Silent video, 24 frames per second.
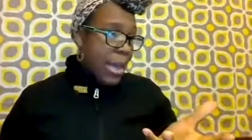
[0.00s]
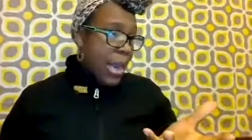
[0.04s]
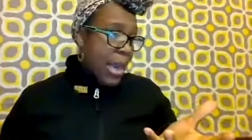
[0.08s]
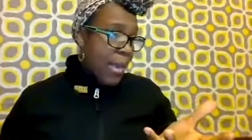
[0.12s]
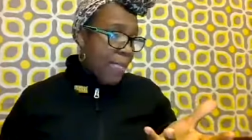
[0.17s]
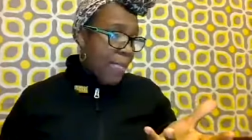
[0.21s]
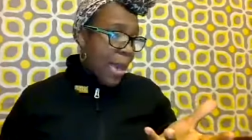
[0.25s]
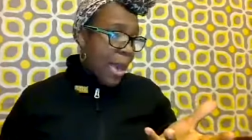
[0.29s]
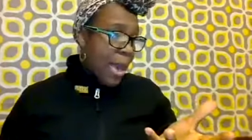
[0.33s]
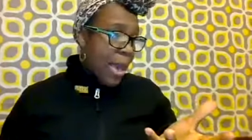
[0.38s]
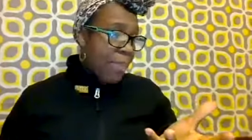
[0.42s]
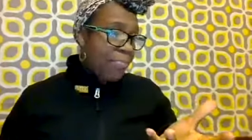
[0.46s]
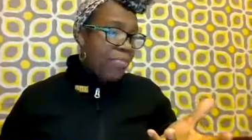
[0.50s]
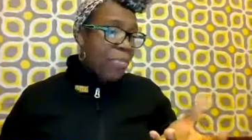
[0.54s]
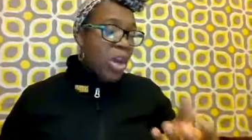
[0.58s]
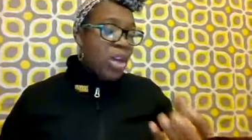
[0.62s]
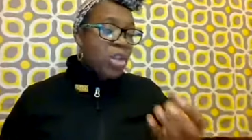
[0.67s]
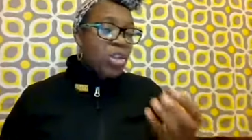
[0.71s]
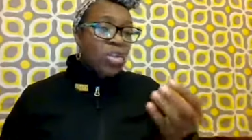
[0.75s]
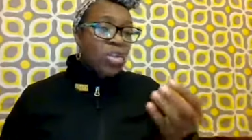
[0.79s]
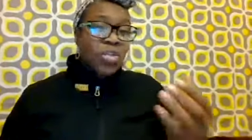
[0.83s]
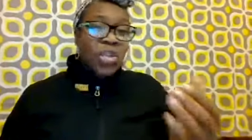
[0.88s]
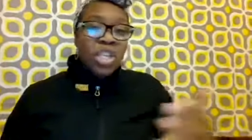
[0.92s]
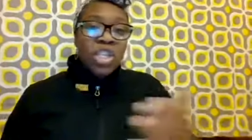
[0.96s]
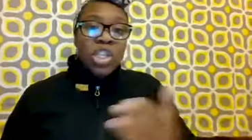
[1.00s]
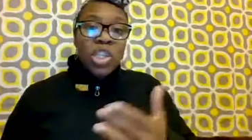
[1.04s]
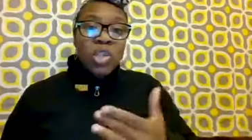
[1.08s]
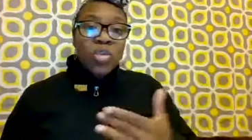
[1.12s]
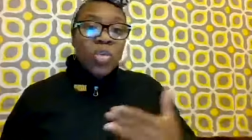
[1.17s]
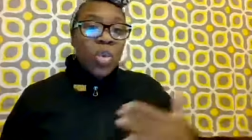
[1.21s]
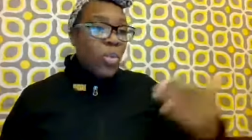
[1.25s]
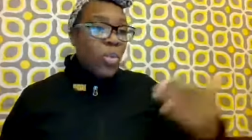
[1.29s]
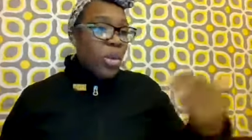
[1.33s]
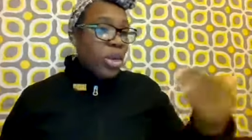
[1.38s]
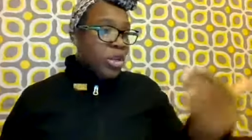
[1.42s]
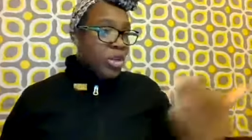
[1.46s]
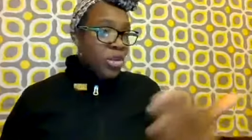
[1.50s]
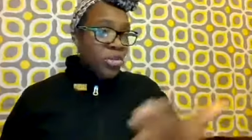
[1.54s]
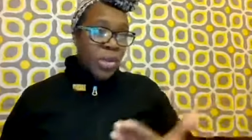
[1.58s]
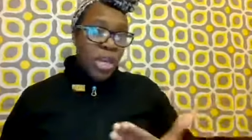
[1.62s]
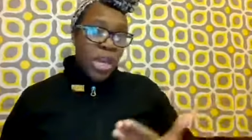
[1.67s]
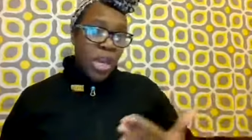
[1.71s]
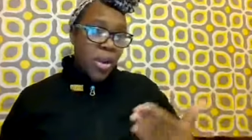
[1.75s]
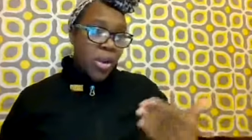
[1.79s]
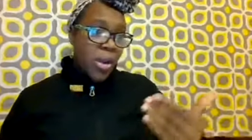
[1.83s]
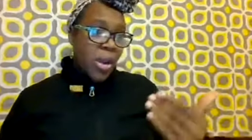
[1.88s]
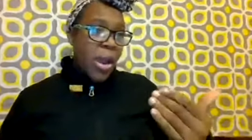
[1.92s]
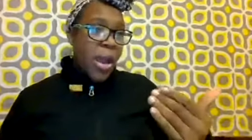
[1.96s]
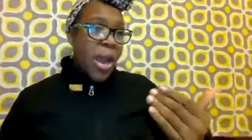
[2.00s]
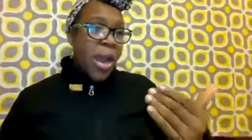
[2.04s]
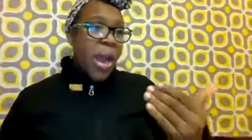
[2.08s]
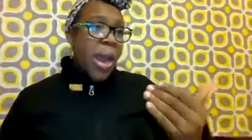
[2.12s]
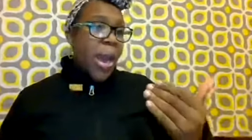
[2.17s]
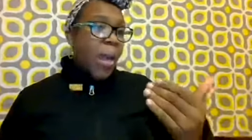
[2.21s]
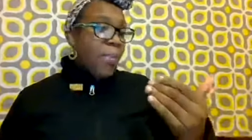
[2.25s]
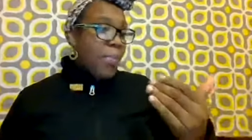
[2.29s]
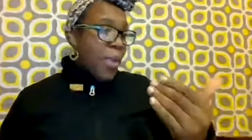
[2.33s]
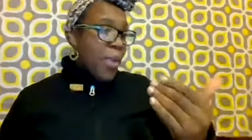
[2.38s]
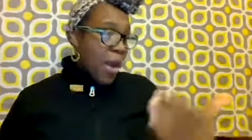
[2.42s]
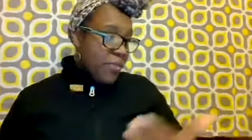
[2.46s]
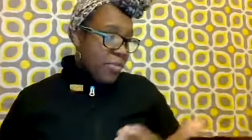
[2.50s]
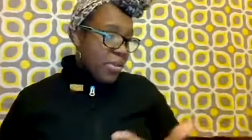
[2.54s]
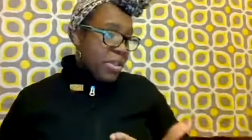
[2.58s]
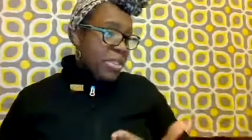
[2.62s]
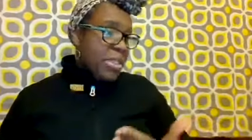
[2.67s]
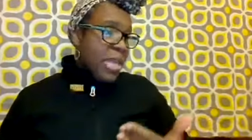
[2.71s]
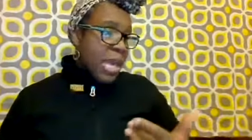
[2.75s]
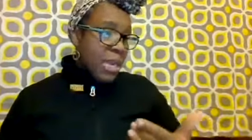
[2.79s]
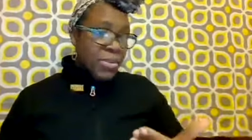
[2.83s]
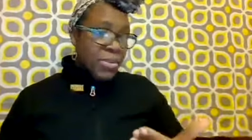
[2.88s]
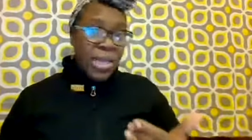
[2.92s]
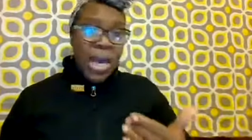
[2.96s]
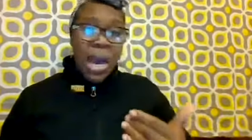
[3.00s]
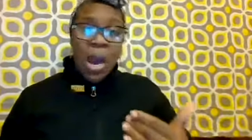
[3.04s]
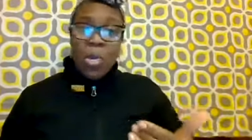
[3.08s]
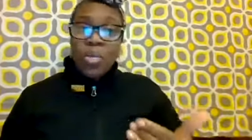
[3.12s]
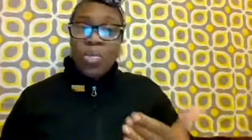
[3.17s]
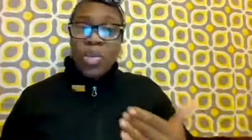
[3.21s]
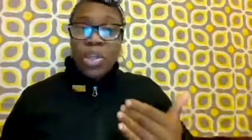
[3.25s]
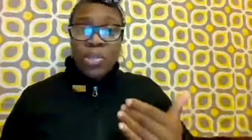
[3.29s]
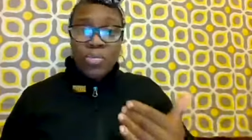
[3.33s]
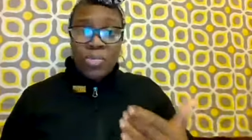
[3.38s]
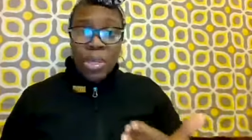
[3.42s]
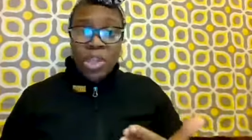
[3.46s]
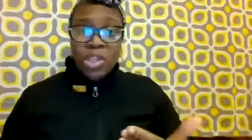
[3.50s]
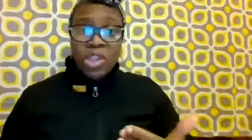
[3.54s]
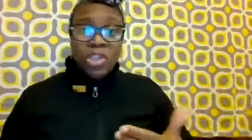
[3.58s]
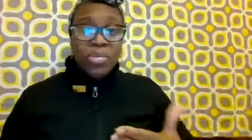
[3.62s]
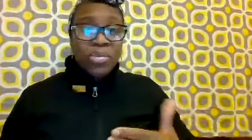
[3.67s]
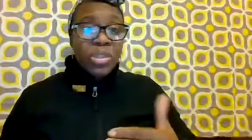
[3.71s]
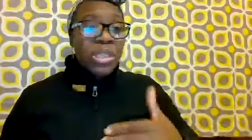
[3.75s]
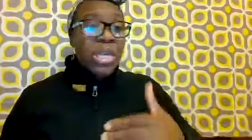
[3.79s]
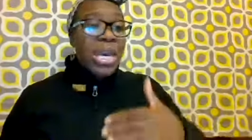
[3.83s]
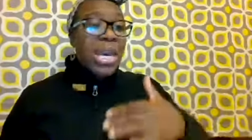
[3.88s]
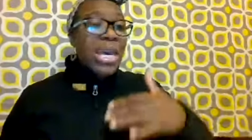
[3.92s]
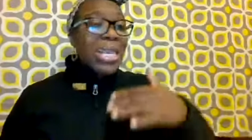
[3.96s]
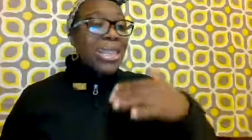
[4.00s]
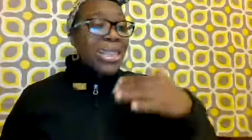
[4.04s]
Amen. So this is what we do here at Prophetess Adams Outreach Ministries.